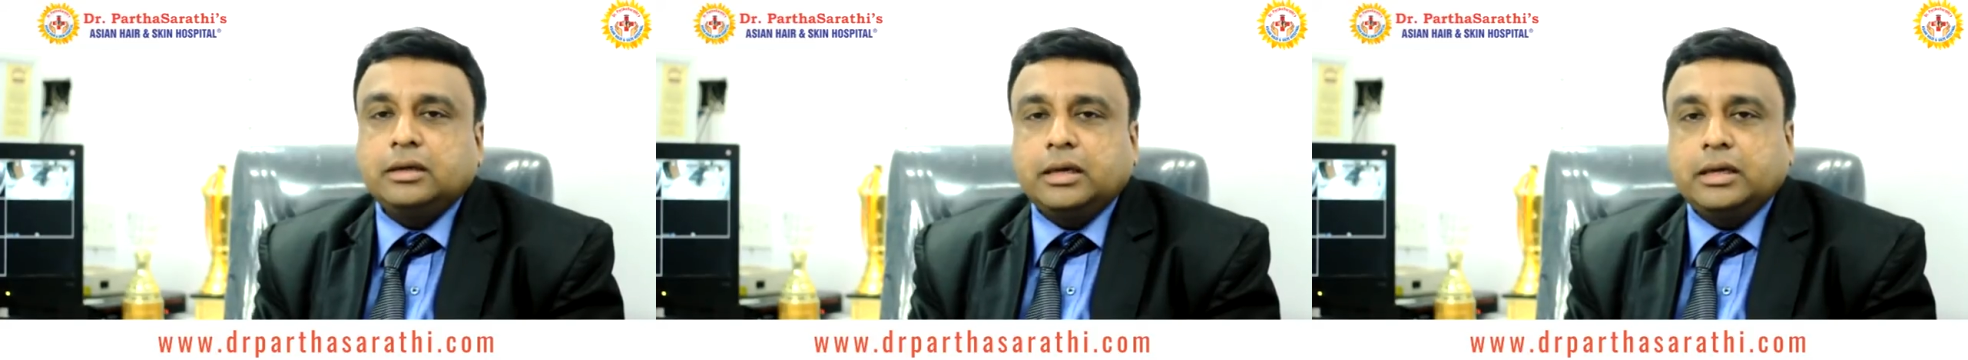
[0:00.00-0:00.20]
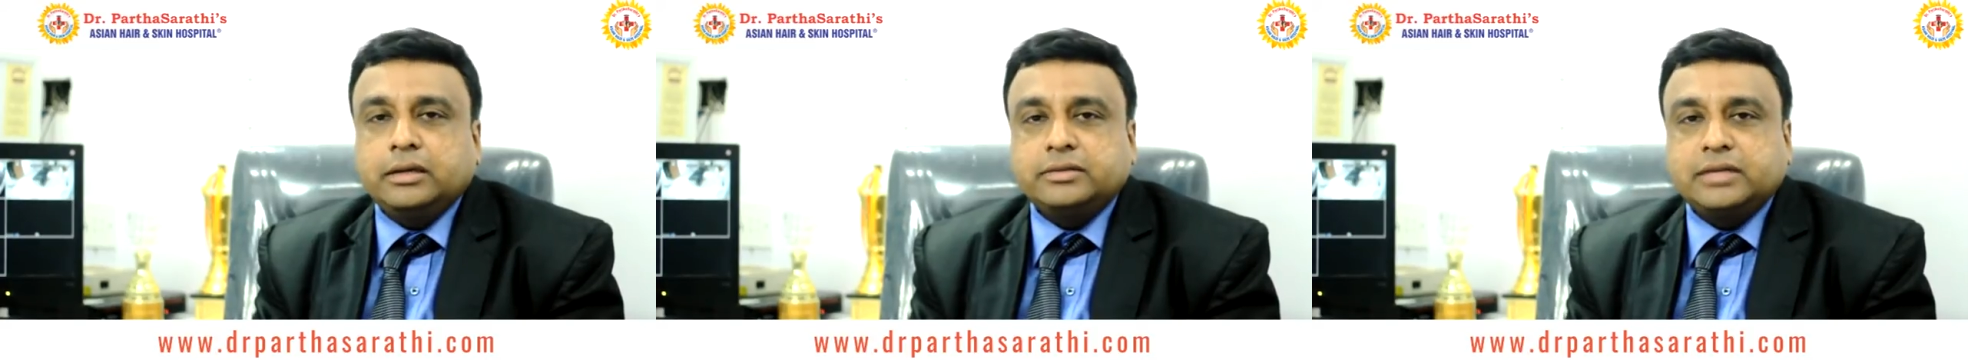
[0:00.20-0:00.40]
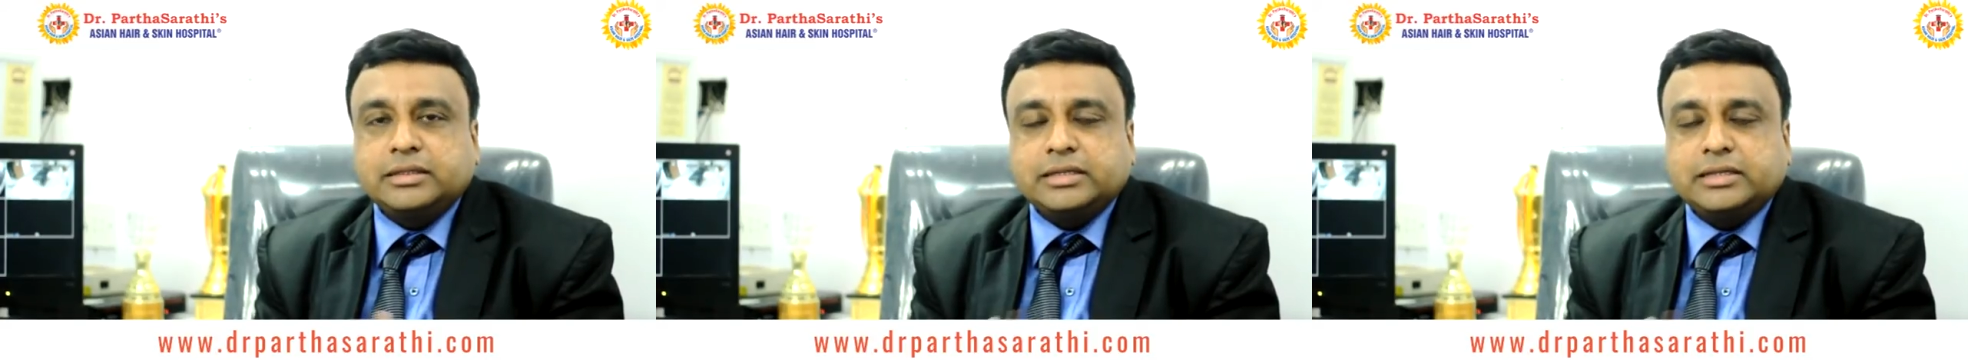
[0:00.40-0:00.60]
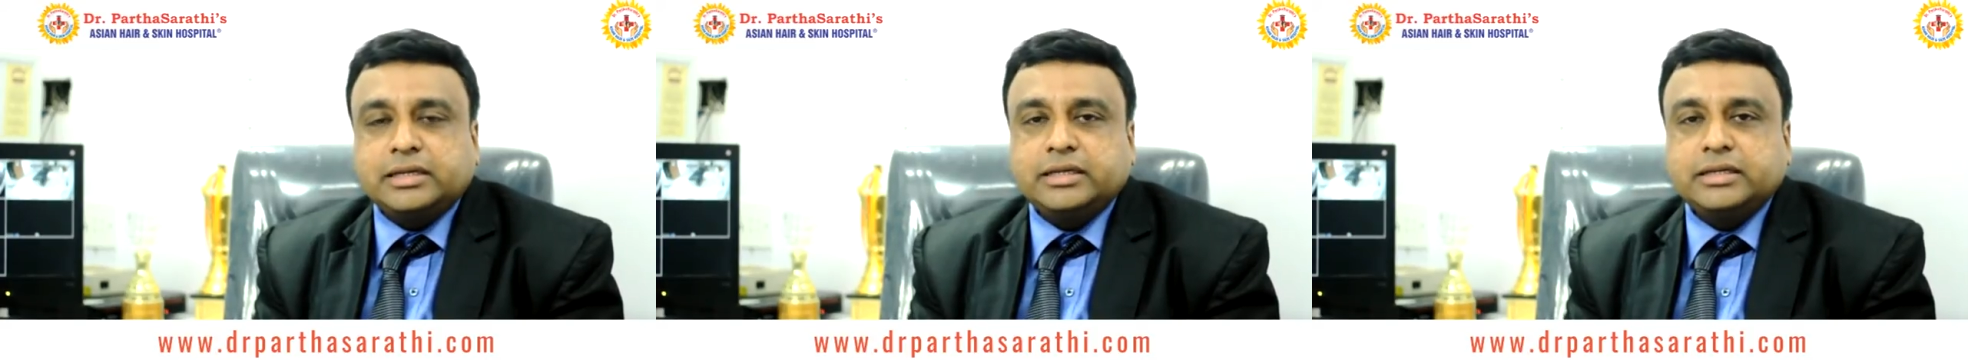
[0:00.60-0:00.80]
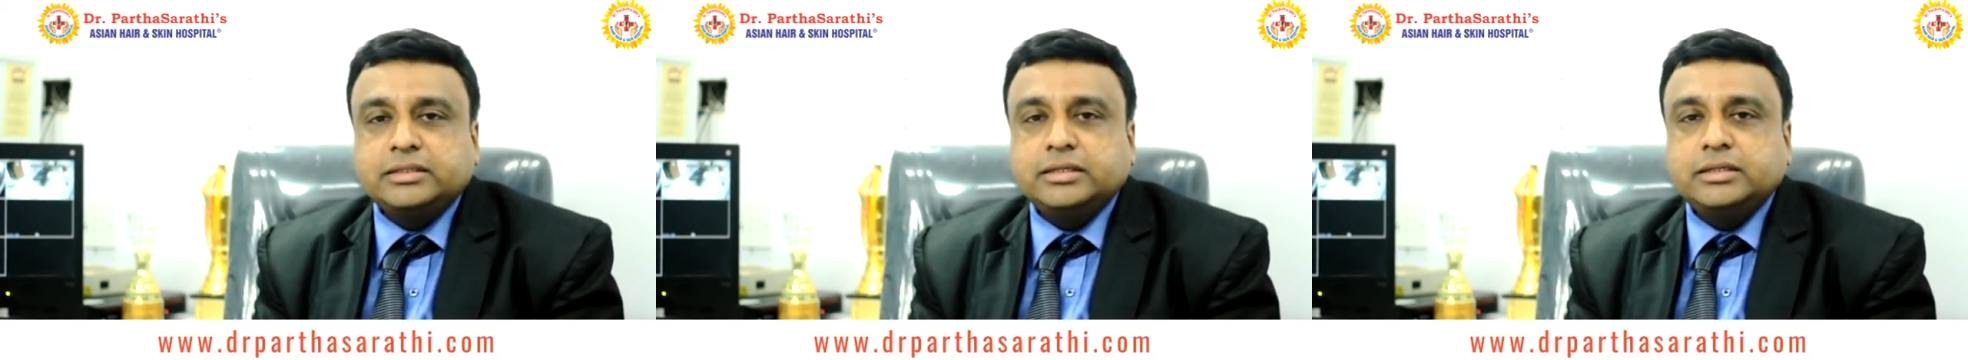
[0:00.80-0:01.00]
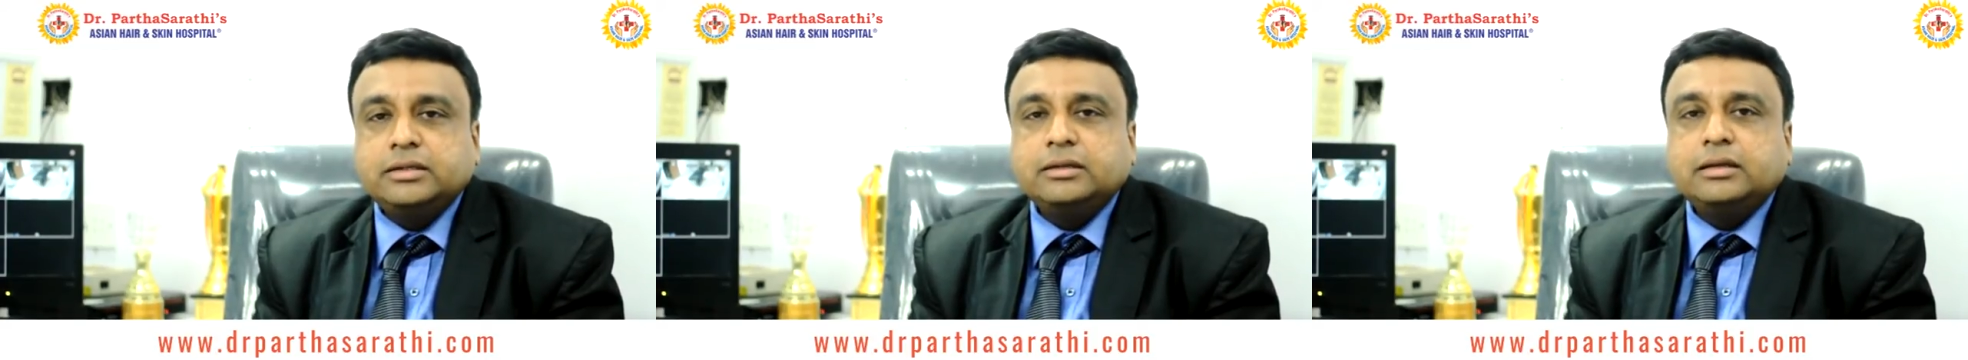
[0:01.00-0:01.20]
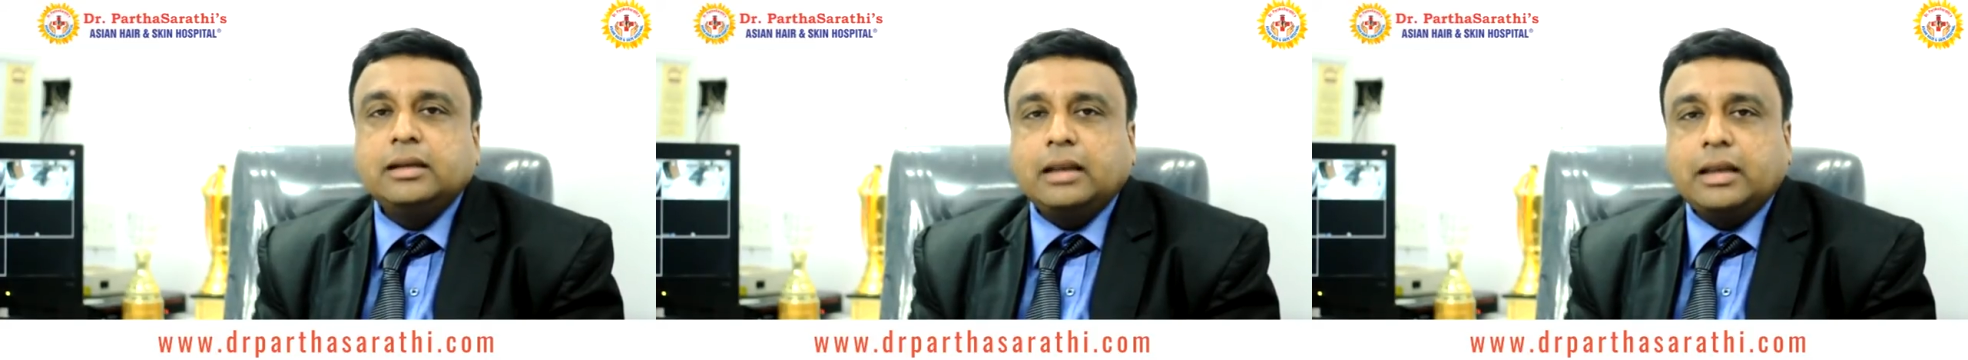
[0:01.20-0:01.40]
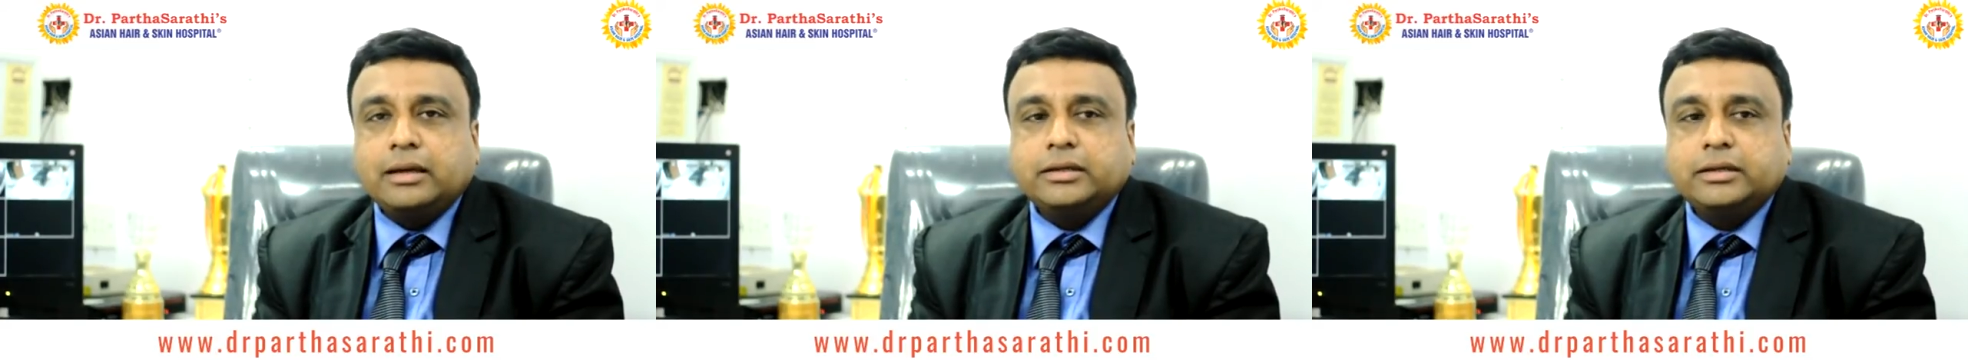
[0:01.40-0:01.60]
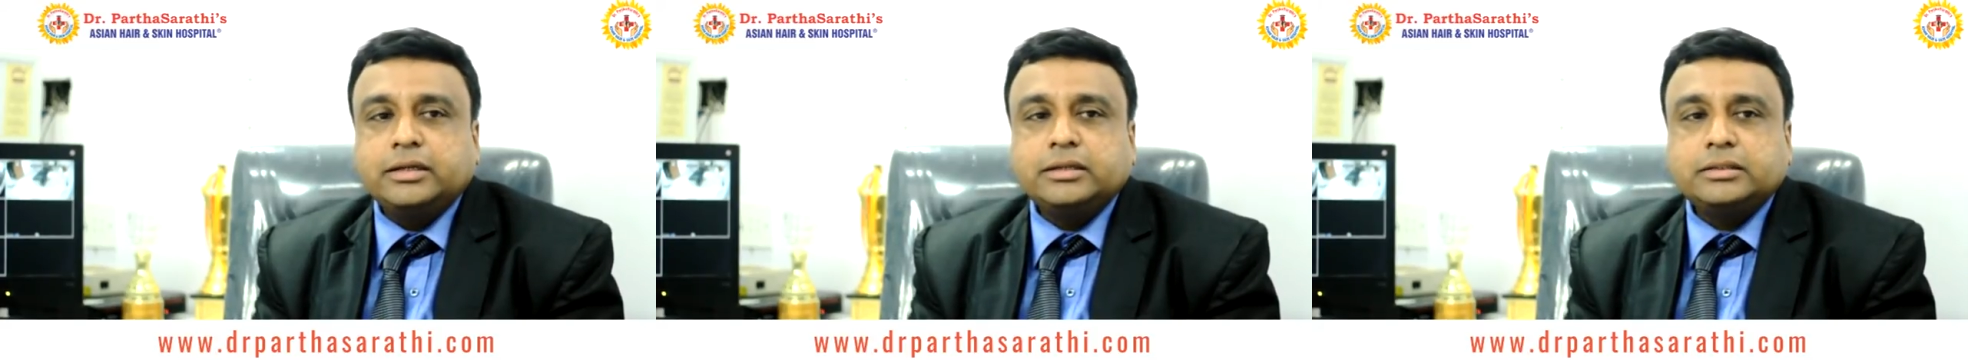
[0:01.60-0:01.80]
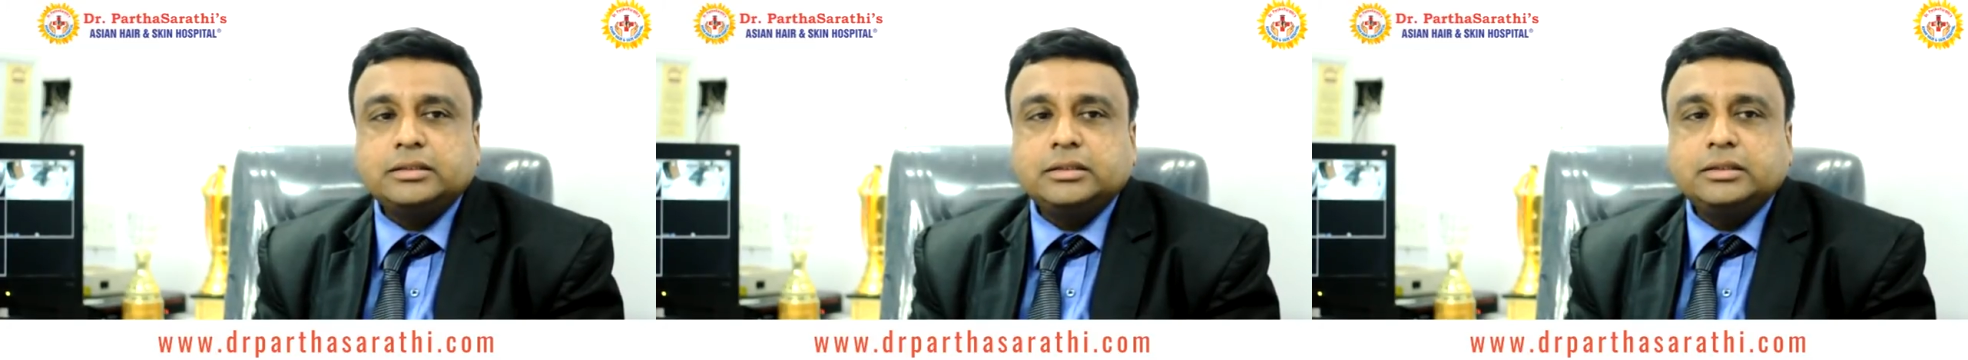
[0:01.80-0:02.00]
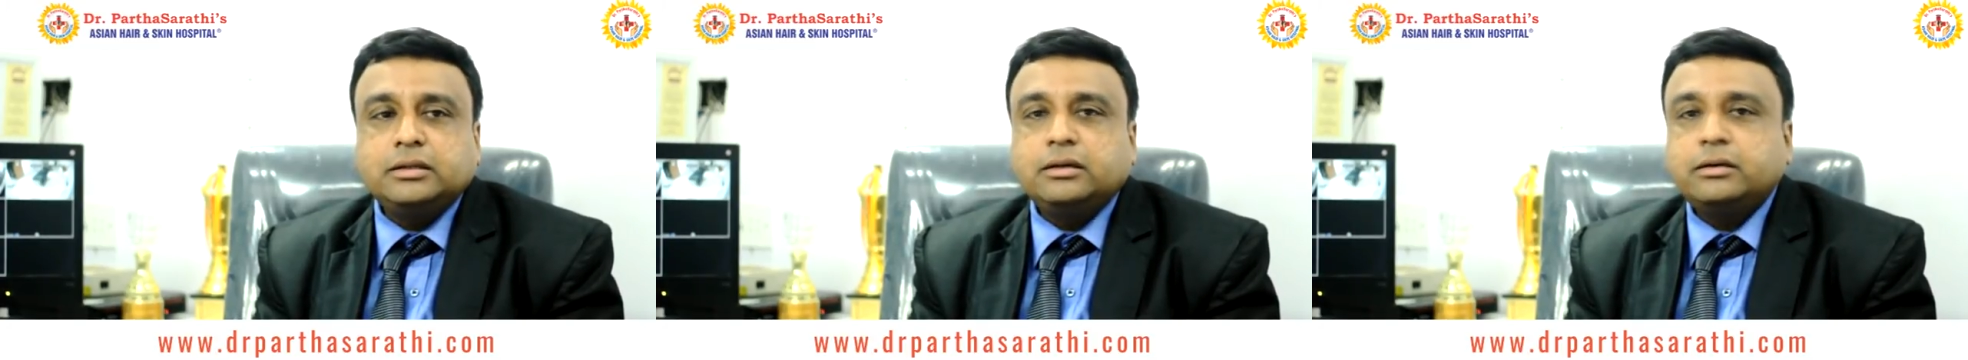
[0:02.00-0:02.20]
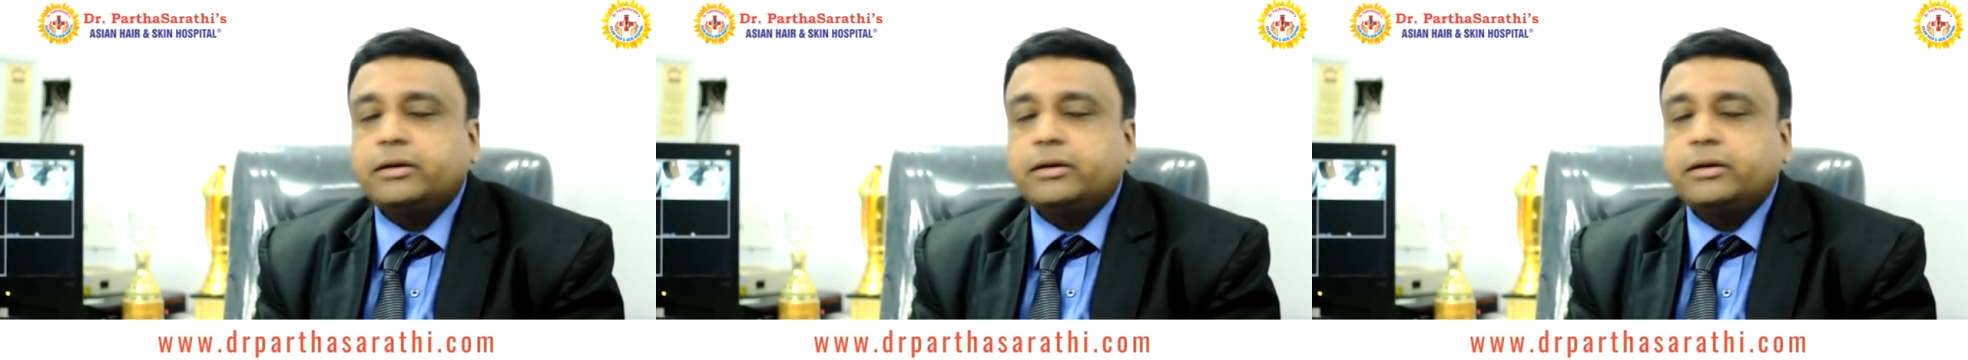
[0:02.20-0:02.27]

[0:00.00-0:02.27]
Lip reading: a salicylic acid, lactic acid,